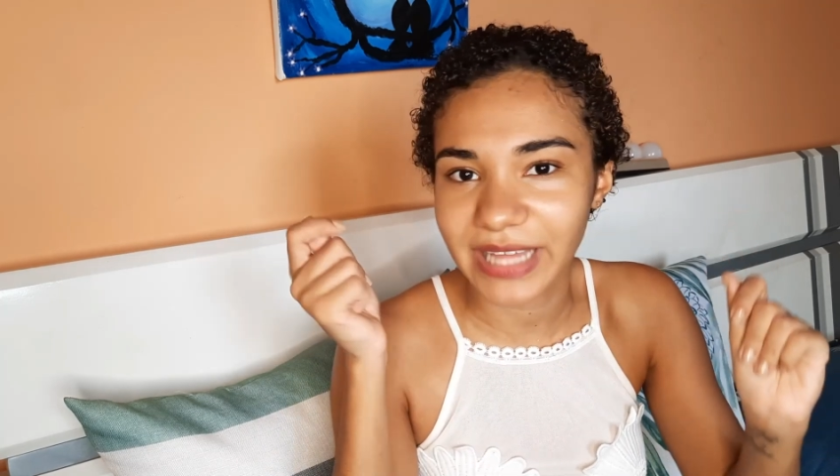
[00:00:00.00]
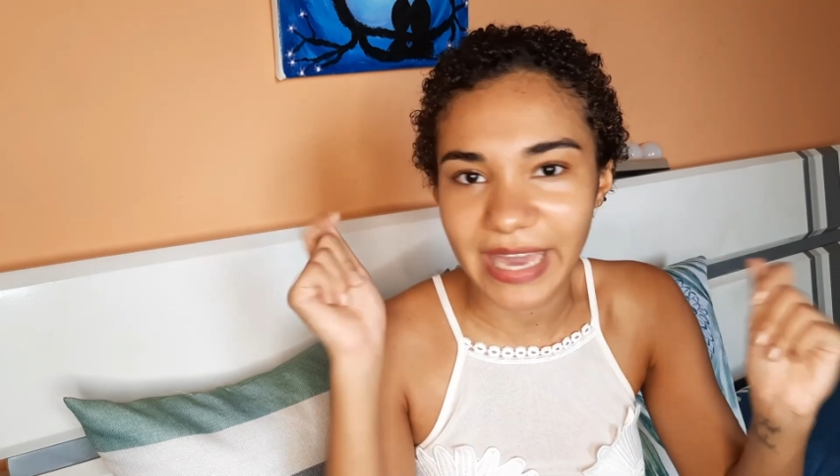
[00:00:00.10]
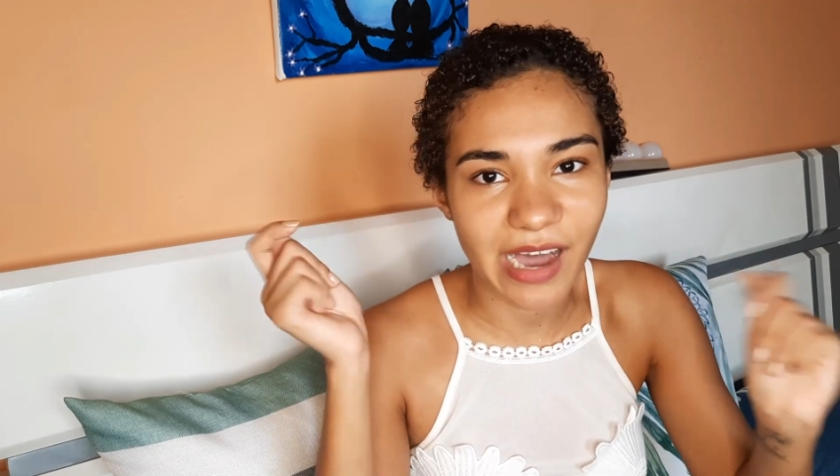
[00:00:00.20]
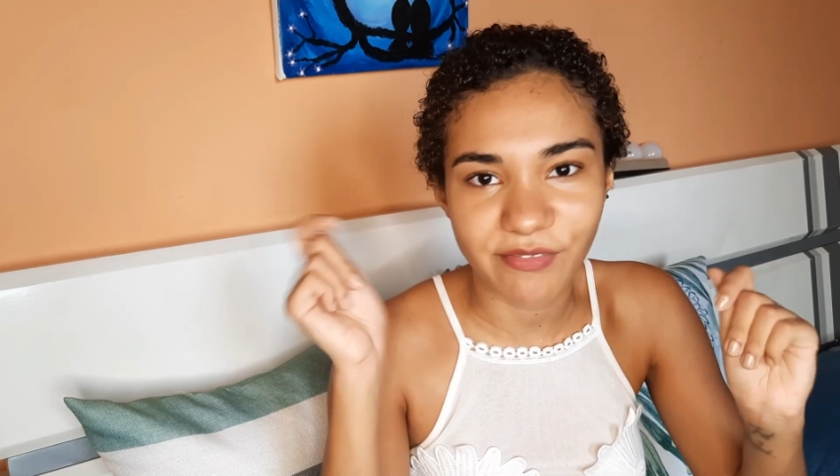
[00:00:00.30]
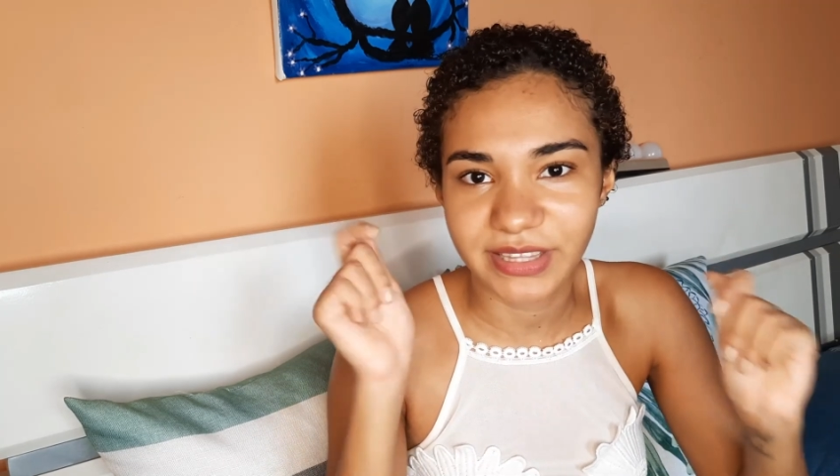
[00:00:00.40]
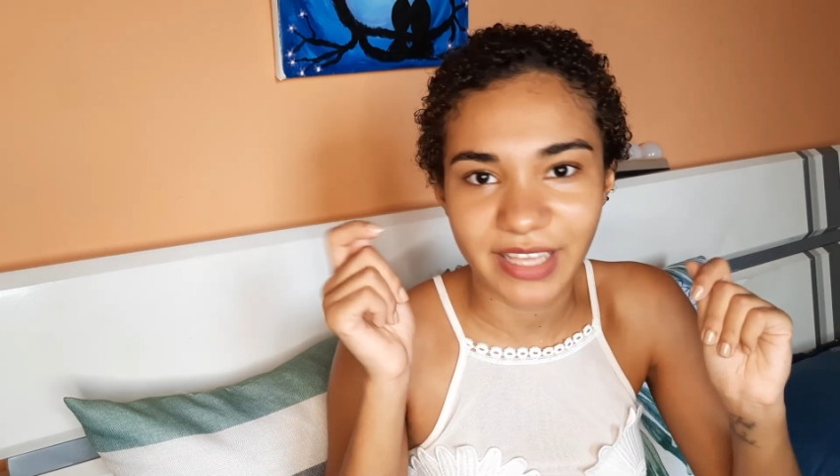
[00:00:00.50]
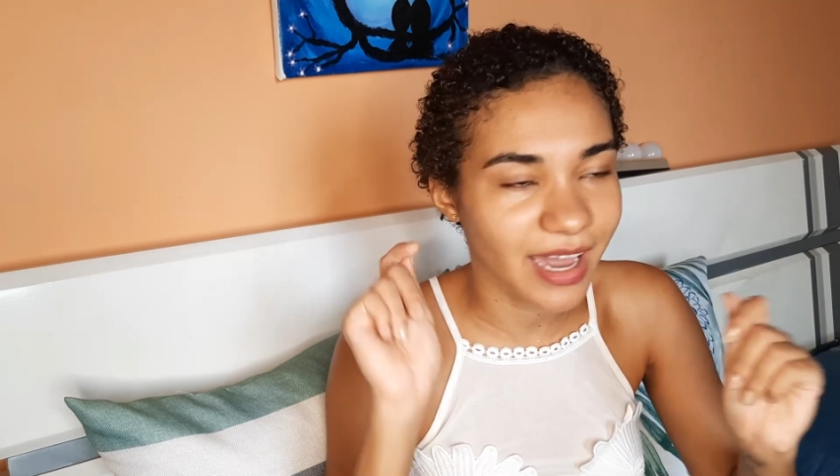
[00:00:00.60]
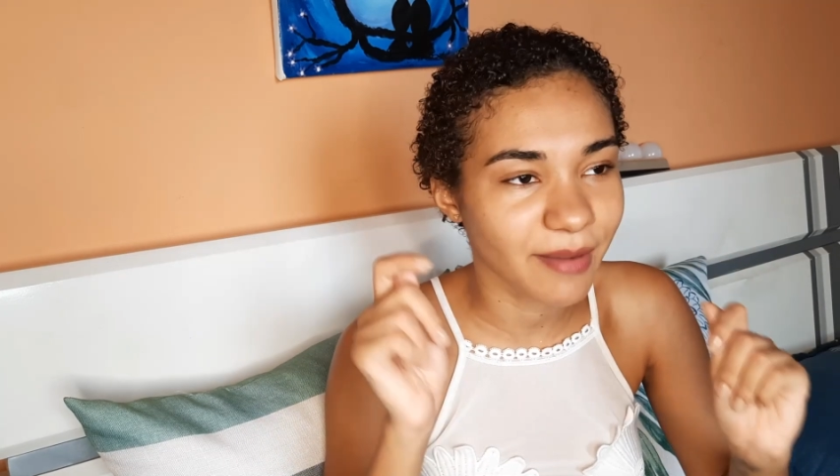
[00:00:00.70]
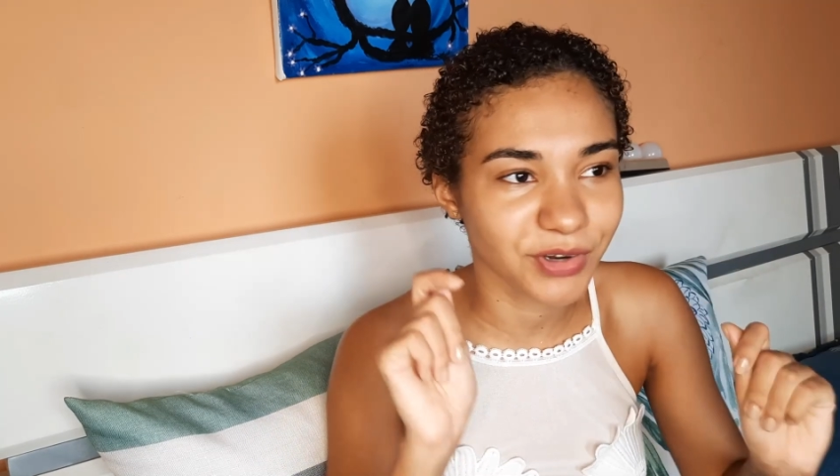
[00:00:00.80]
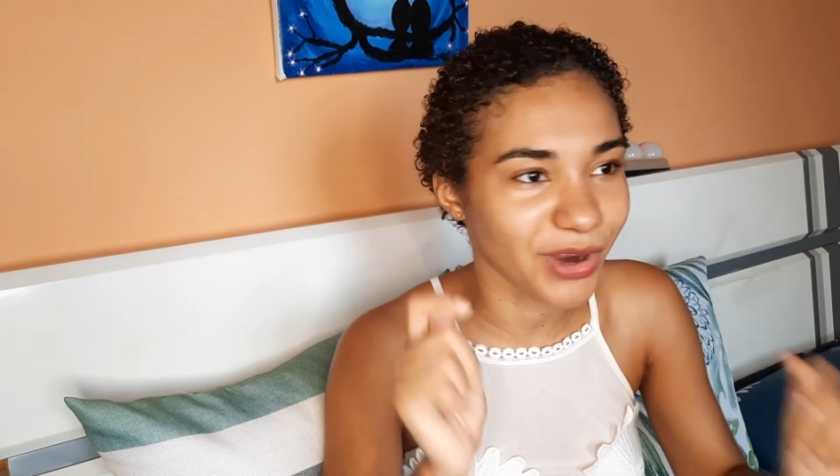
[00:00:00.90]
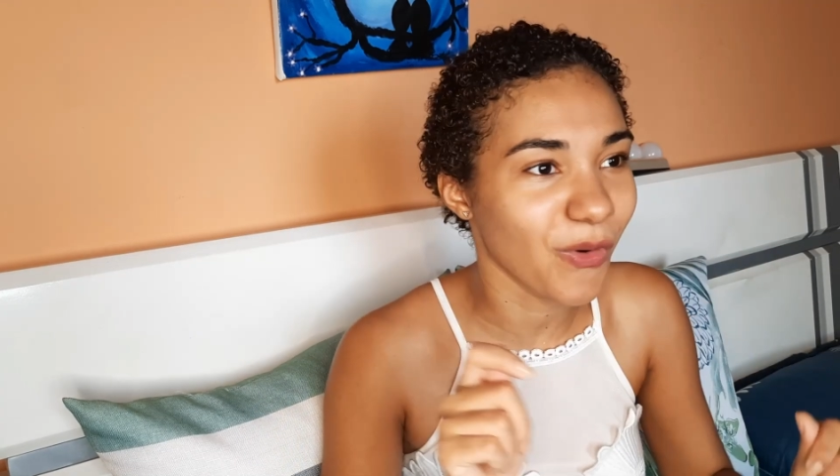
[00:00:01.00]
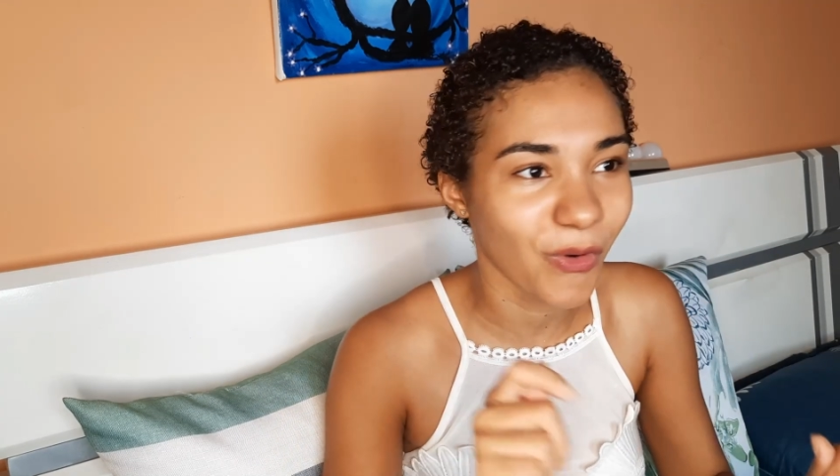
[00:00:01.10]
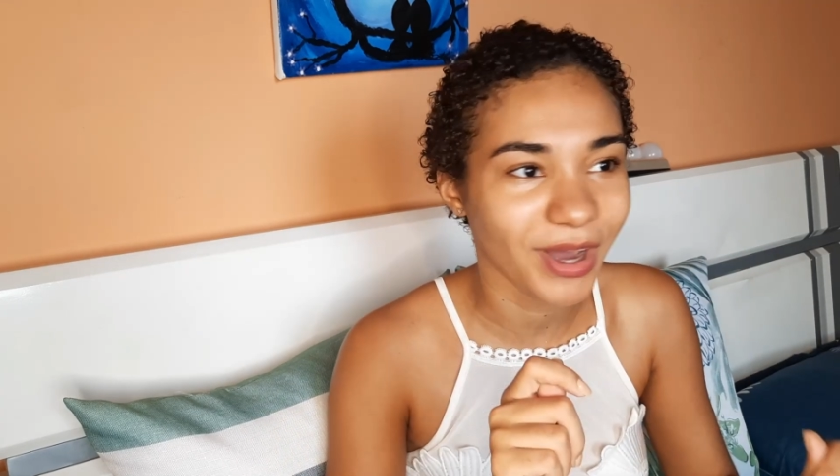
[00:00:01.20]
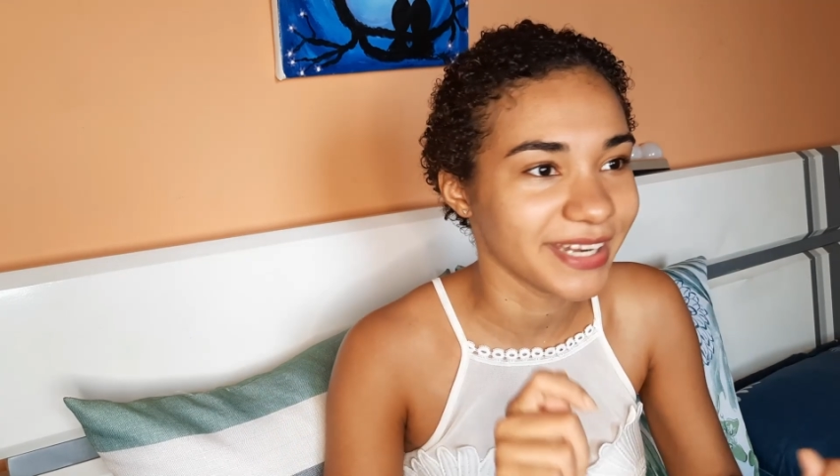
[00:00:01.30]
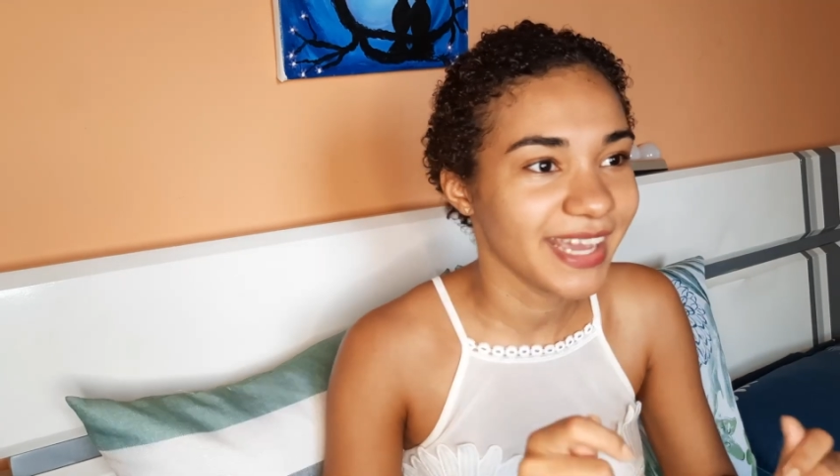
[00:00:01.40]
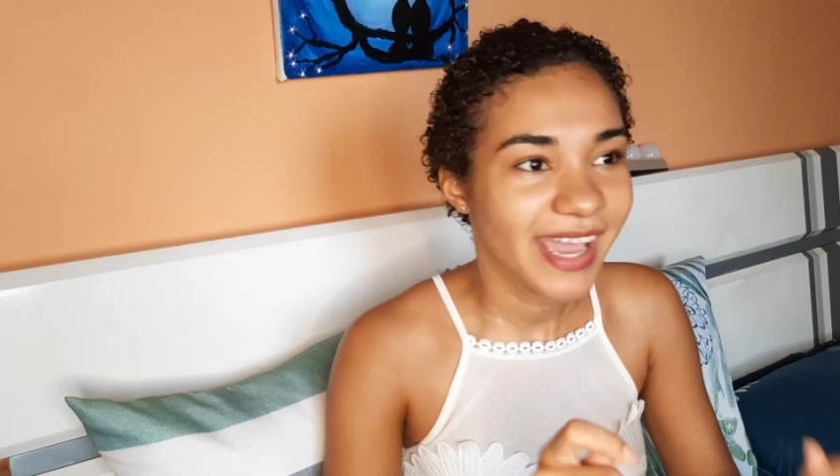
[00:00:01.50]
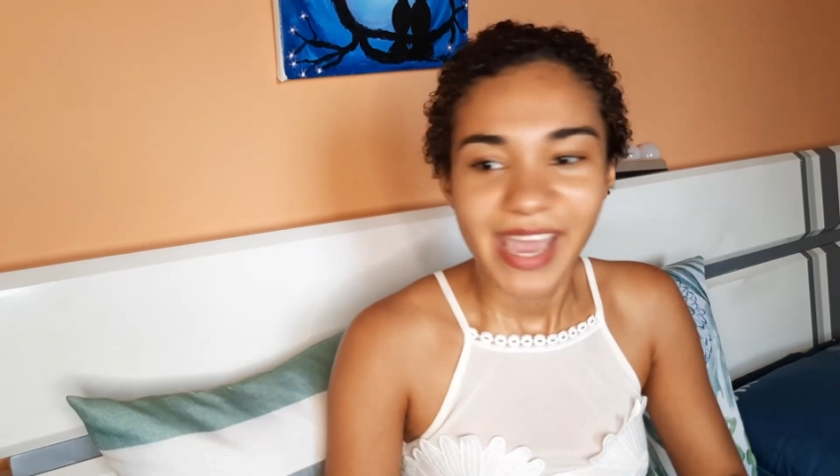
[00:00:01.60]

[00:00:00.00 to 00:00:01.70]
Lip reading: like having the camera on